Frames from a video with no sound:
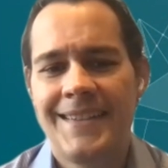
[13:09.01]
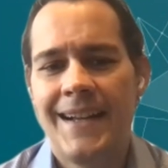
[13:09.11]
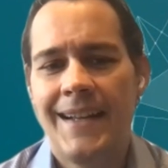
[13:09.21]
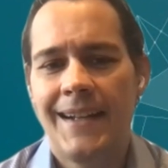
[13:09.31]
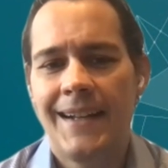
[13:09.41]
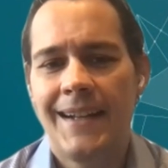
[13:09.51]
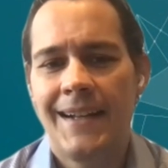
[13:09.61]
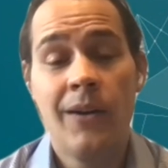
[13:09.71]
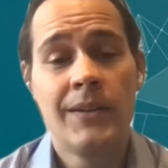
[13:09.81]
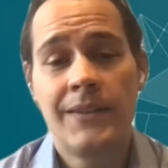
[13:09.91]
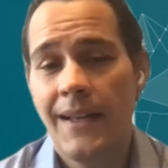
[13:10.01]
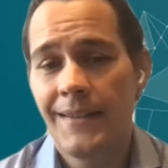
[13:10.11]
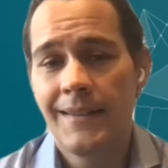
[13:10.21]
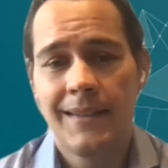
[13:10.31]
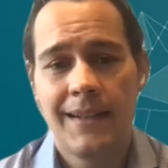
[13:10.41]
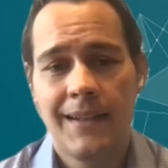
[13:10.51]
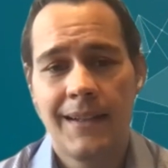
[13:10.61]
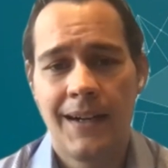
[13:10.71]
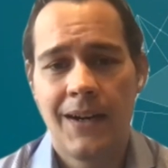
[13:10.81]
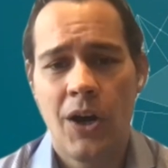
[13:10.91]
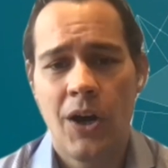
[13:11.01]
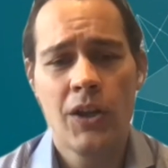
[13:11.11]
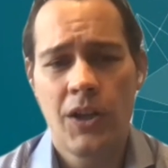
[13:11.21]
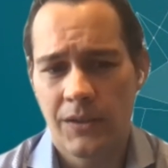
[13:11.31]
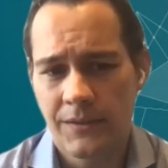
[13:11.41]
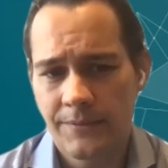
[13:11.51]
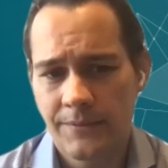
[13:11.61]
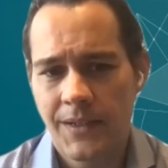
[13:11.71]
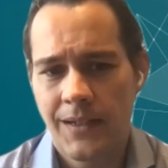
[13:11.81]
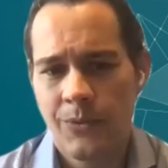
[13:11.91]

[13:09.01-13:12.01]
is that our intent all along